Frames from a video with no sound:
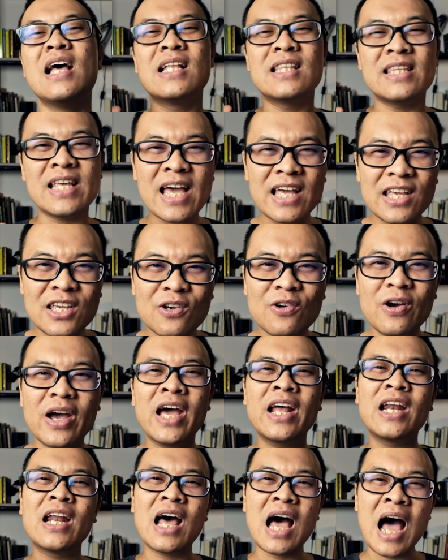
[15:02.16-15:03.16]
Thank you,
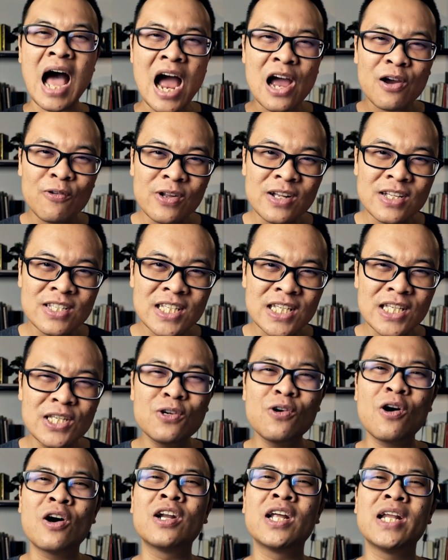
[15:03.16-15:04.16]
and I will see you
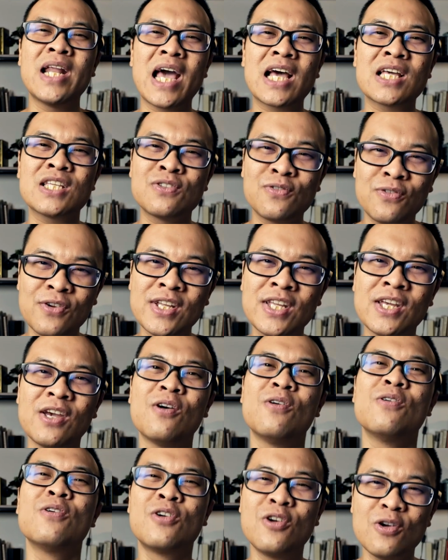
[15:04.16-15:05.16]
on the next
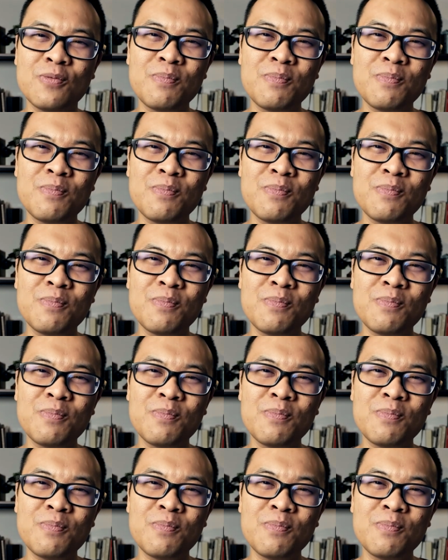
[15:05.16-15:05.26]
video.